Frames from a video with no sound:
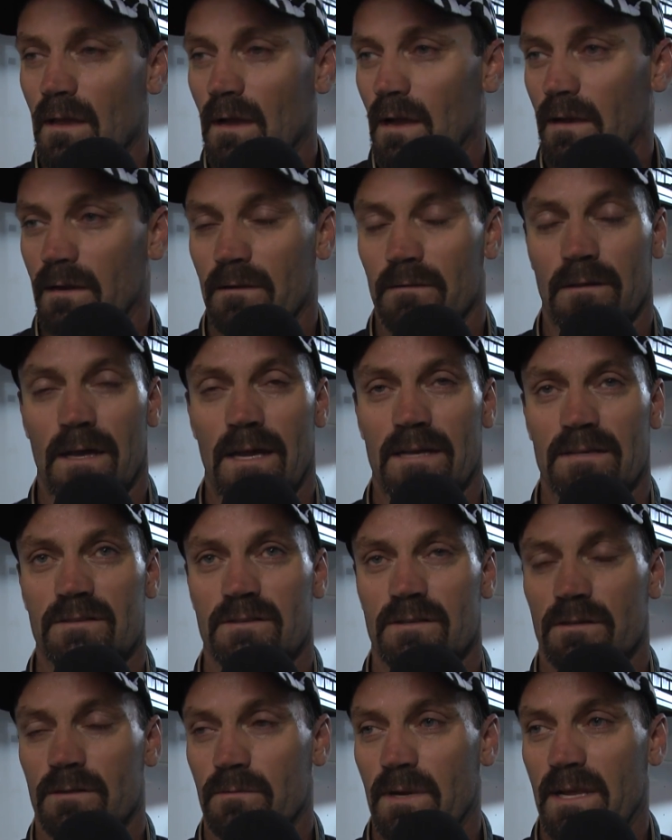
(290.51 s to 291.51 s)
I know
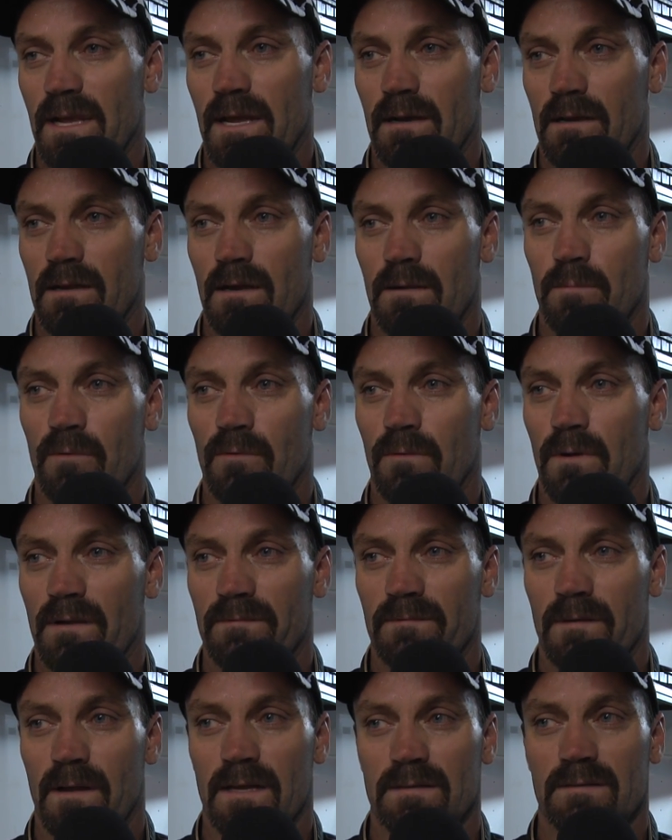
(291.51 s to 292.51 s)
last year we had a couple
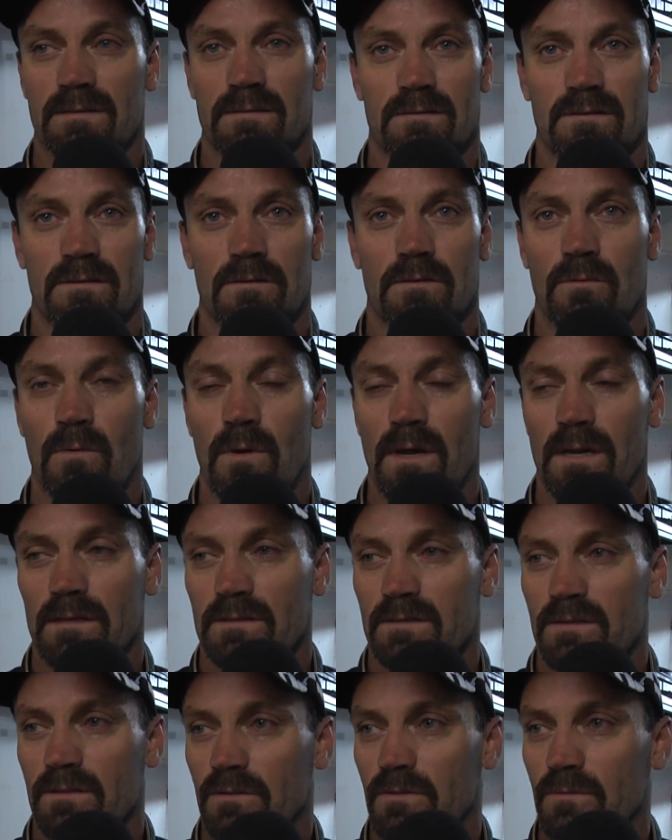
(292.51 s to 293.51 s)
rough nights and still won
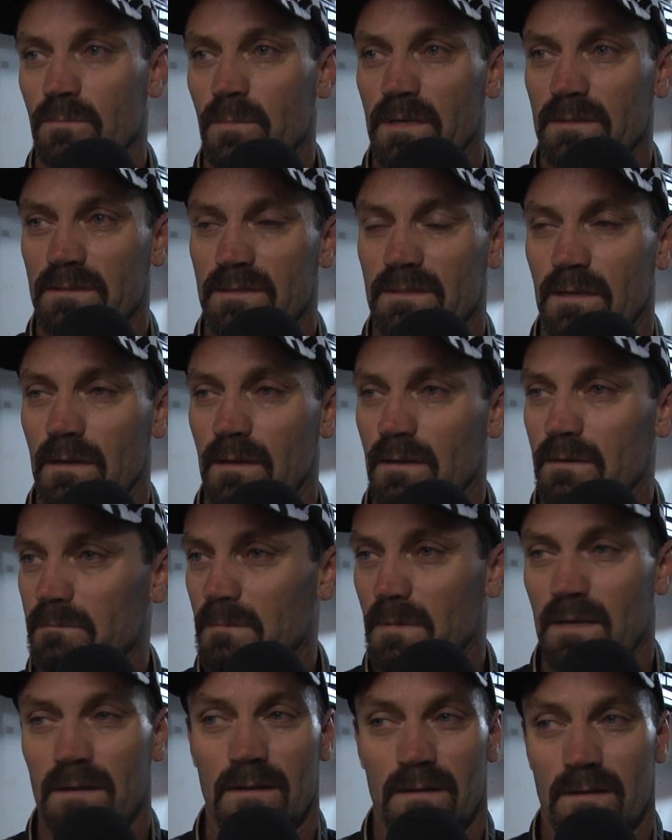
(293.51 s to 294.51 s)
it too, but
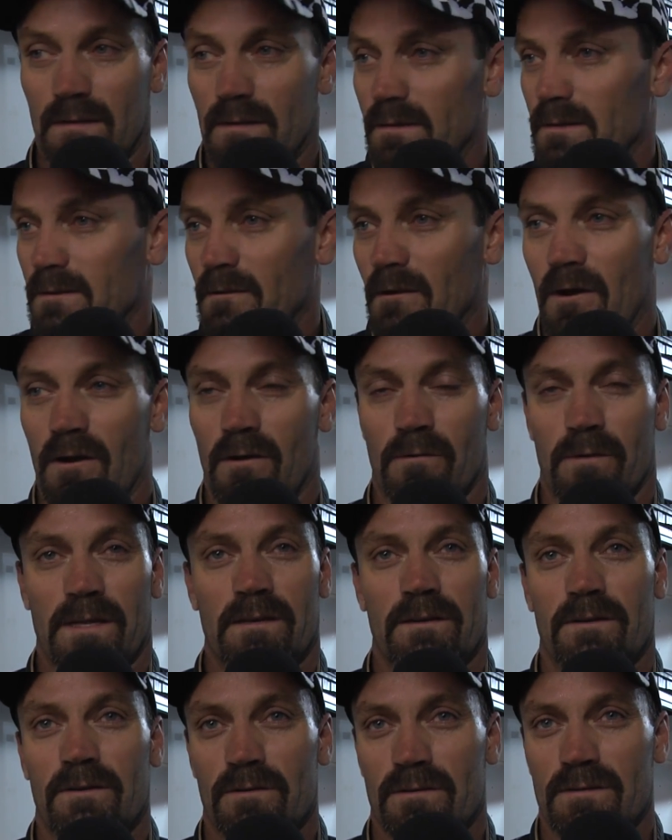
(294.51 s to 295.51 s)
all we
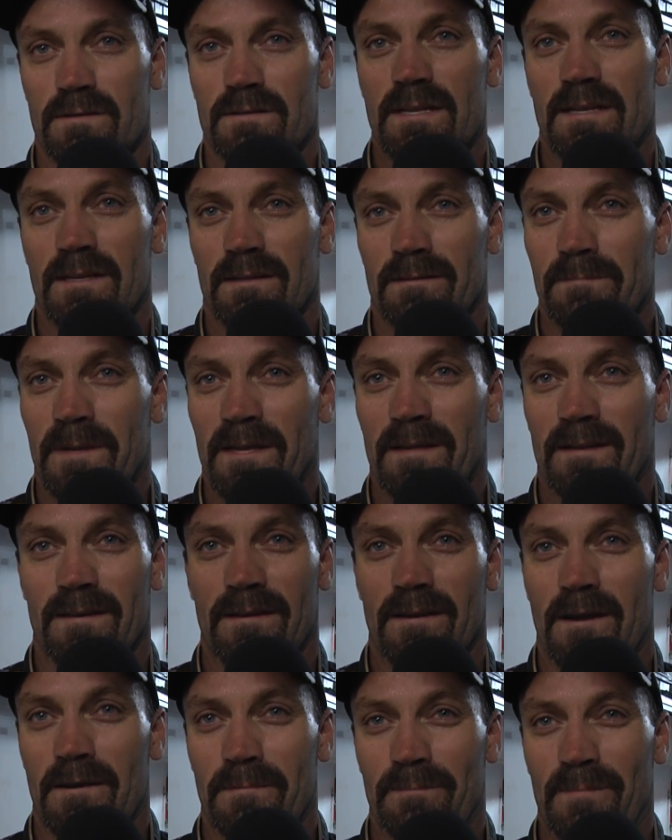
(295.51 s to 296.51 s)
can do is dig, man,
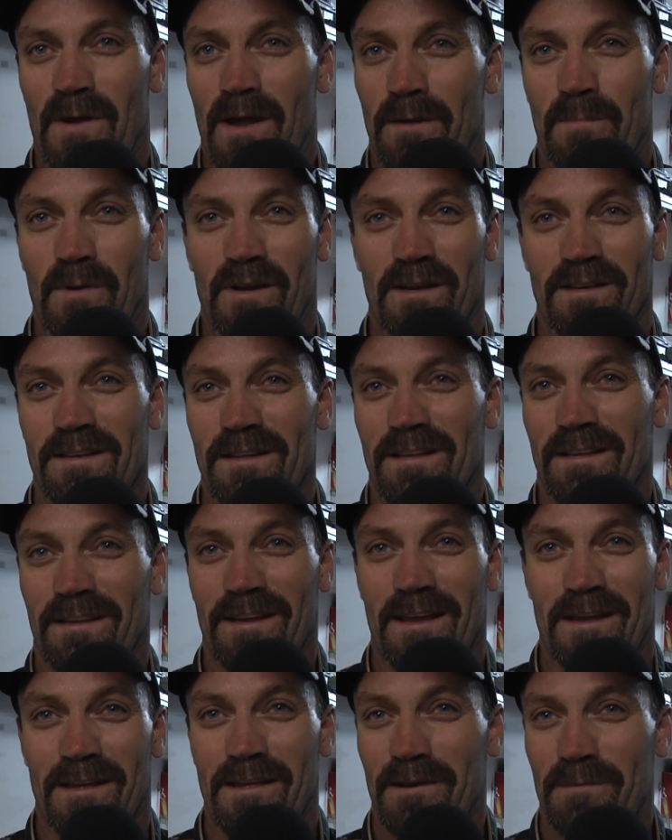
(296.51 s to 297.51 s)
and I'm going to dig.
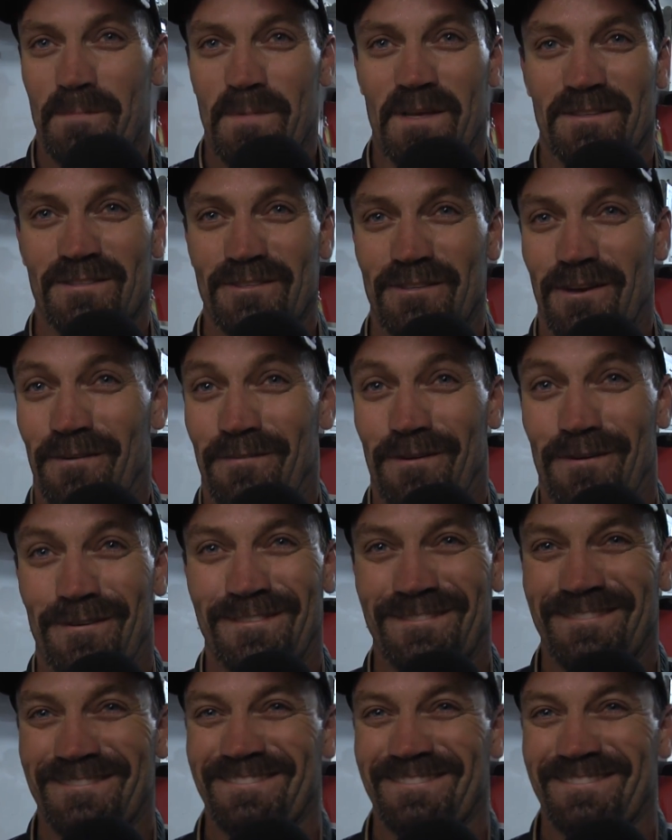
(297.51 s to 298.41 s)
I got a big shovel.